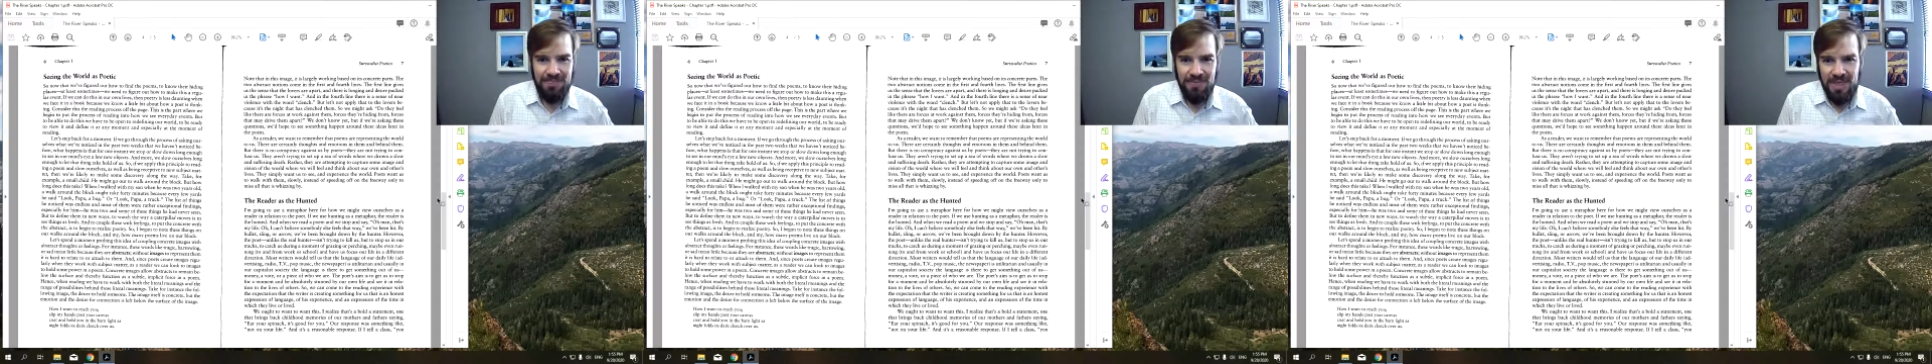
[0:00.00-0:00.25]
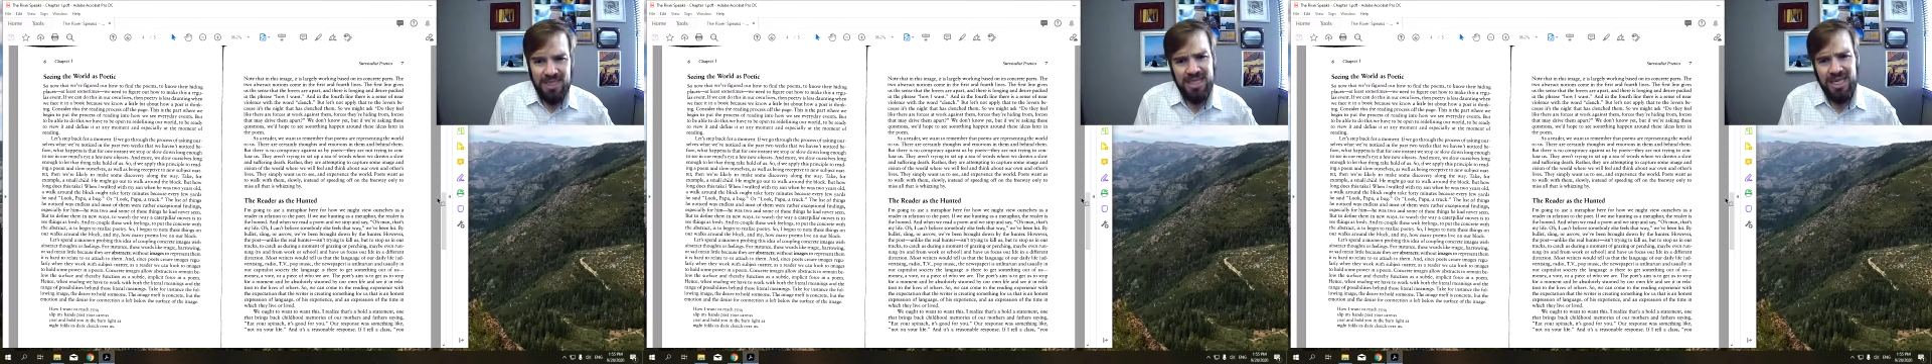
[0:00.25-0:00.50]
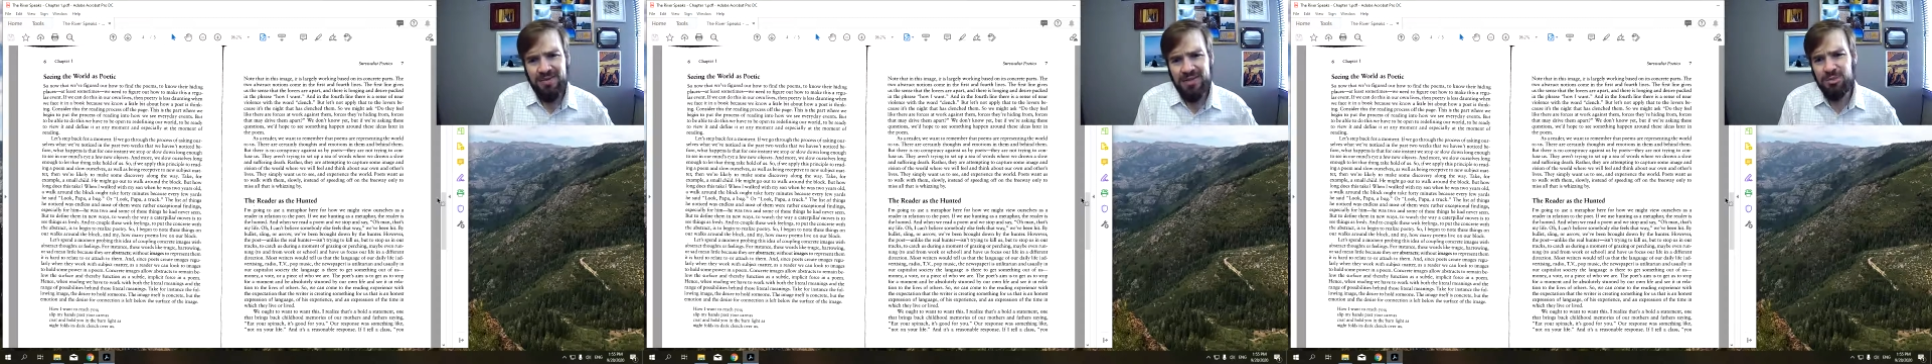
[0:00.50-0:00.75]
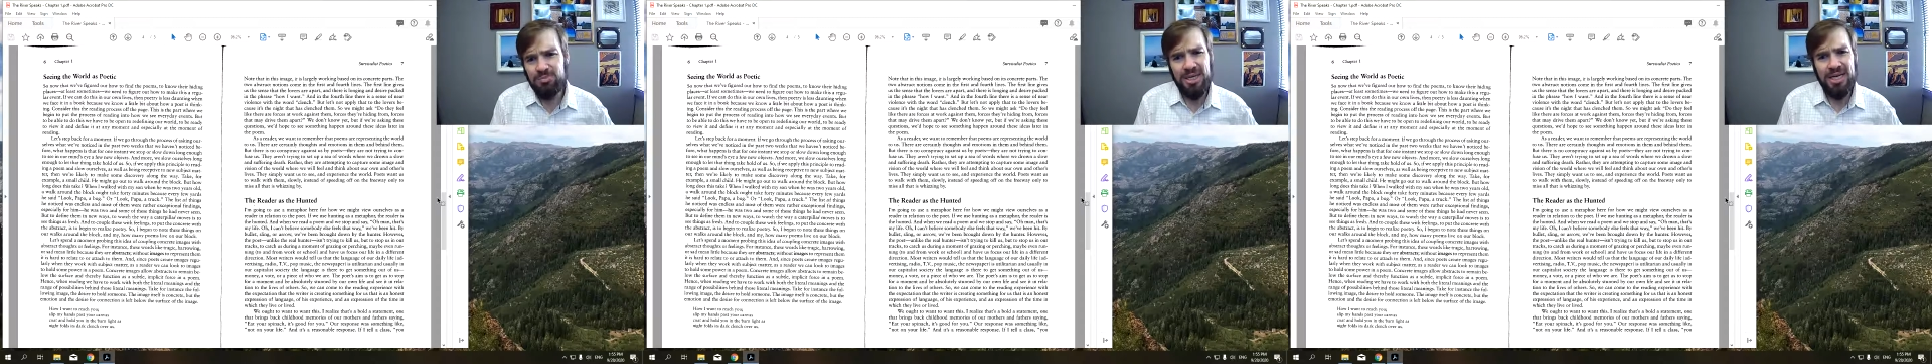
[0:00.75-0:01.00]
instead of
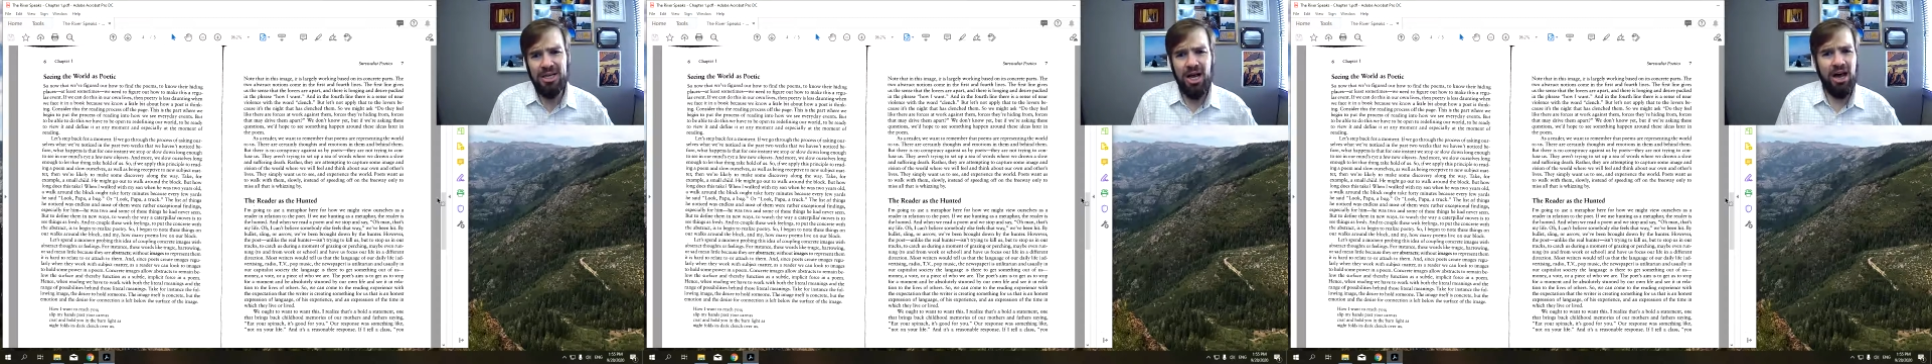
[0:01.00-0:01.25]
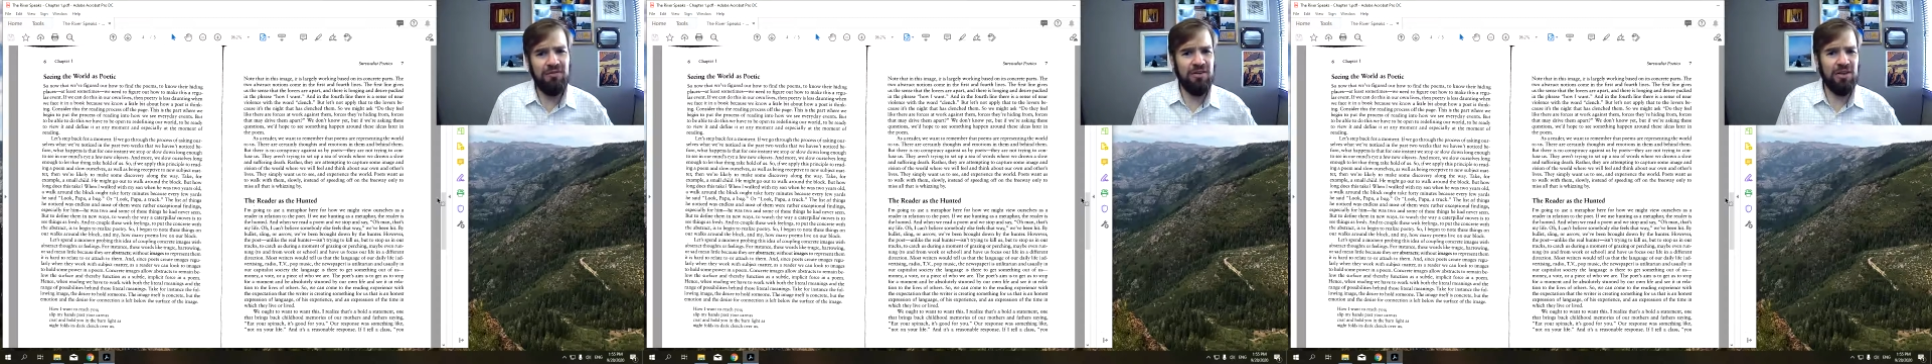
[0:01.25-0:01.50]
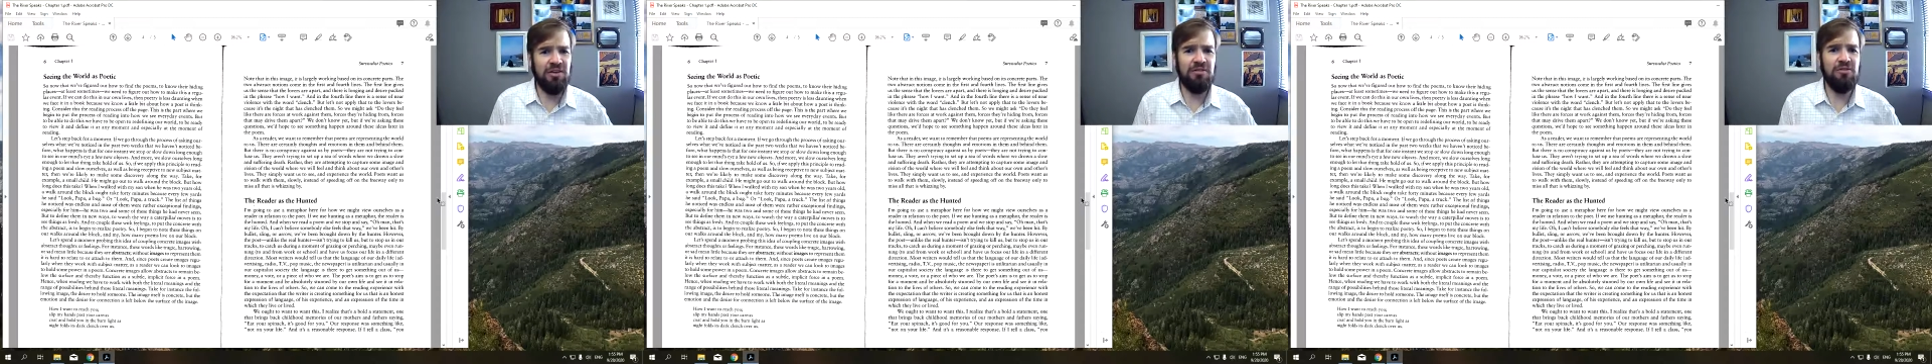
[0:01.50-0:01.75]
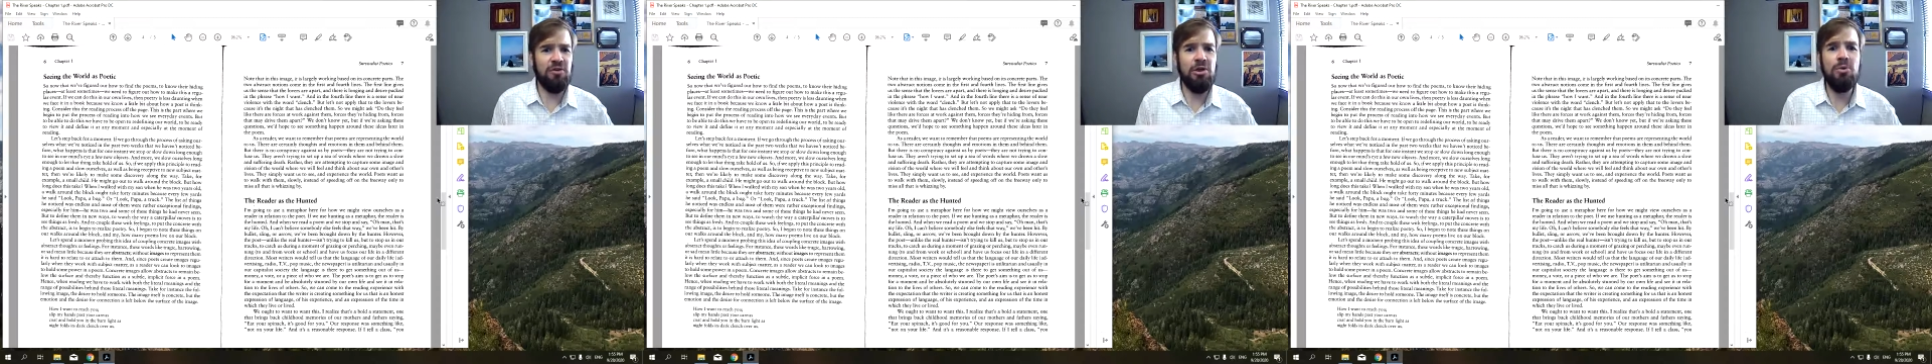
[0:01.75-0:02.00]
speeding off on the
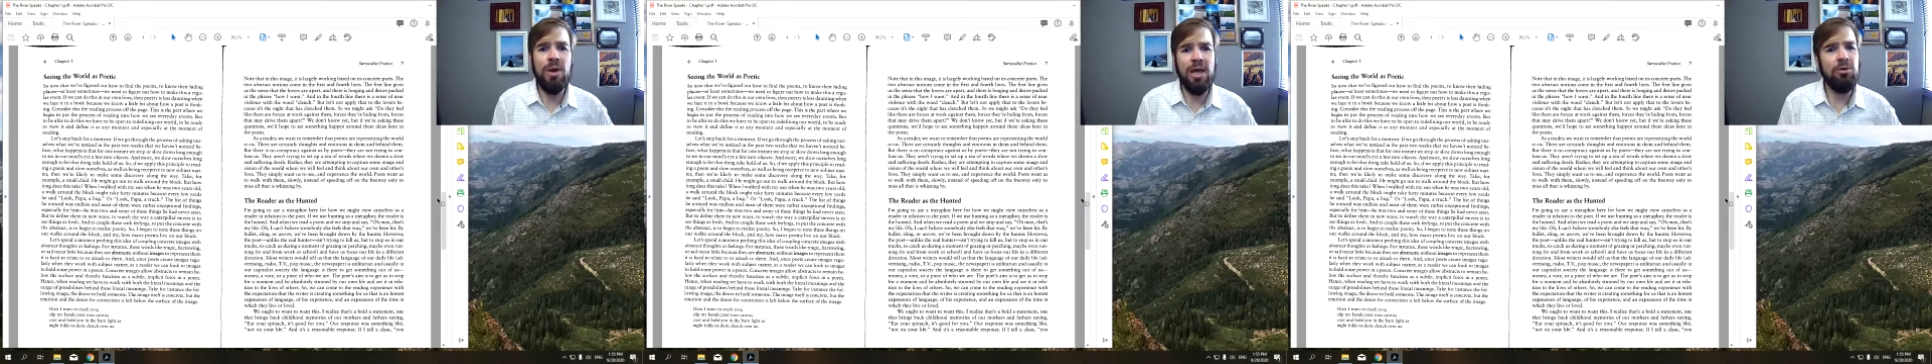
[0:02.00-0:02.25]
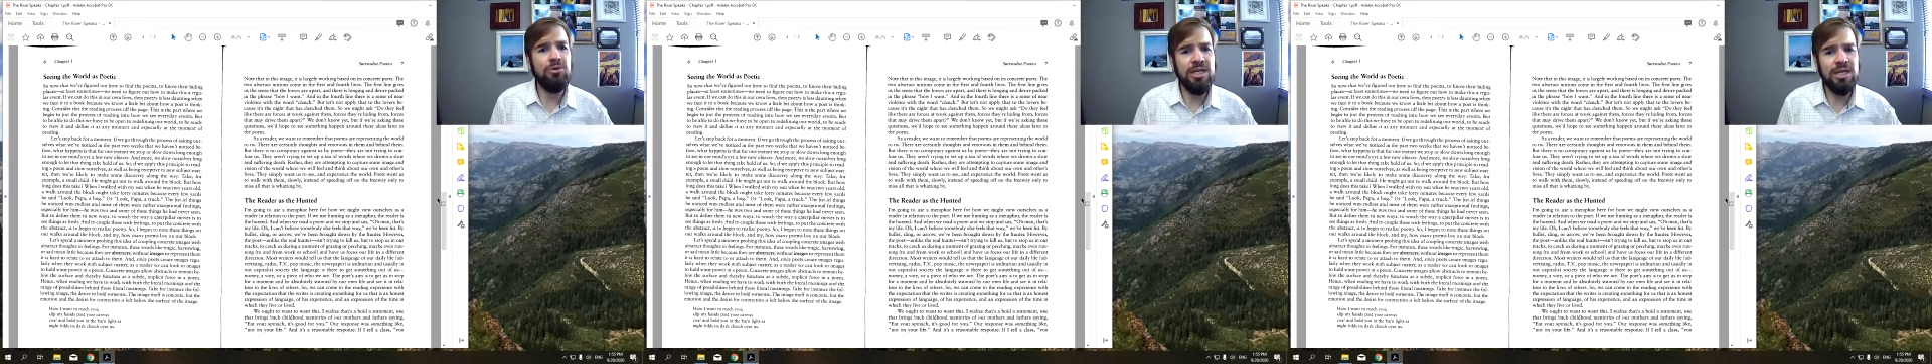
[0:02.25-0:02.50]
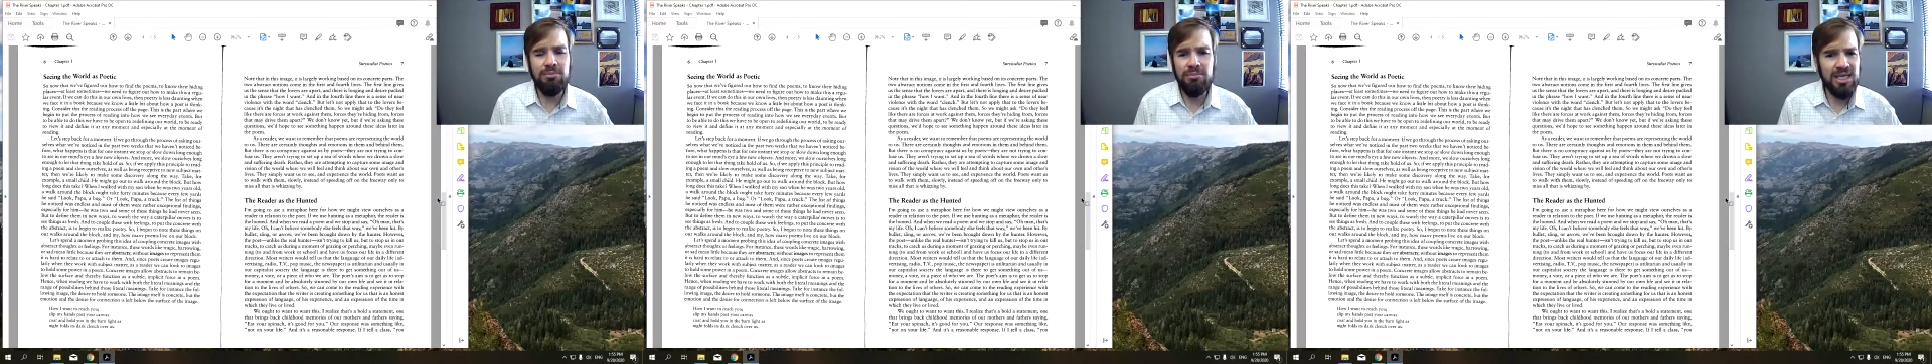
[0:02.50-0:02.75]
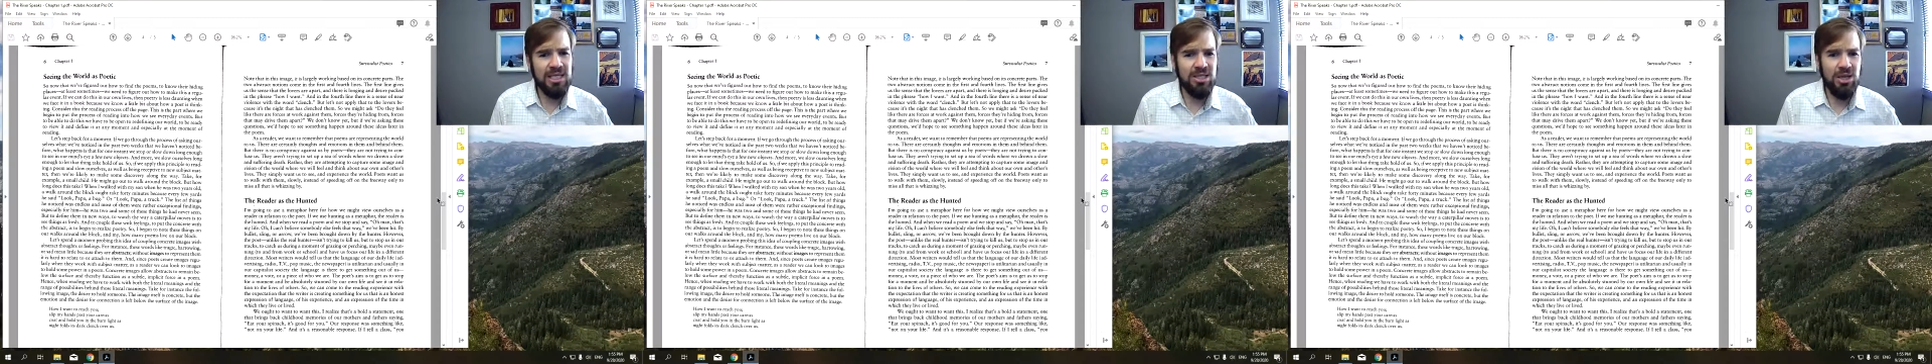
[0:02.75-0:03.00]
freeway only to
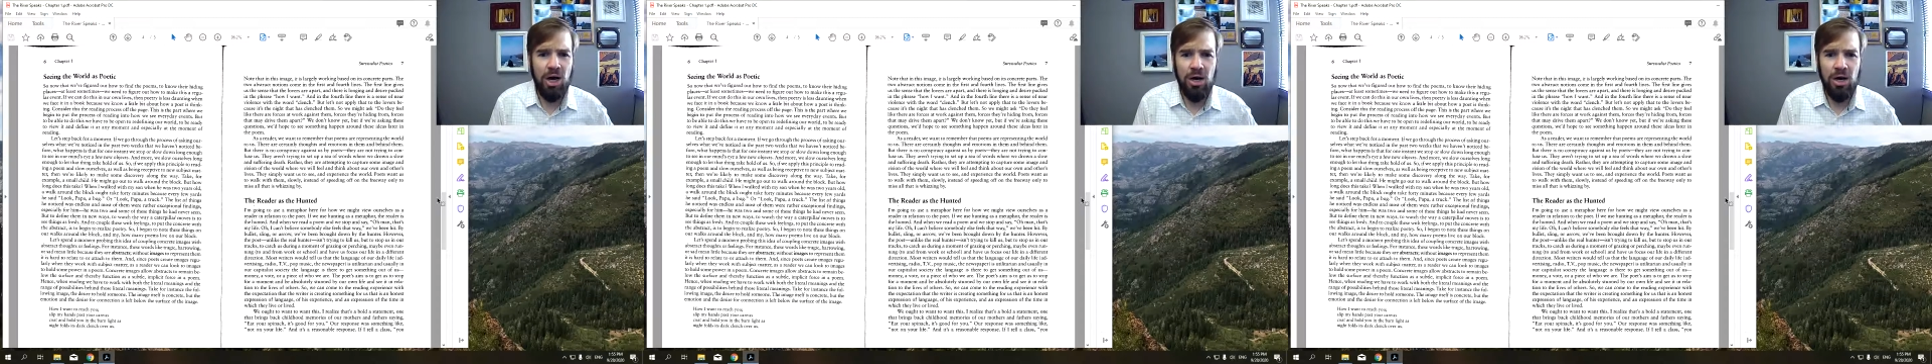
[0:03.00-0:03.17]
miss all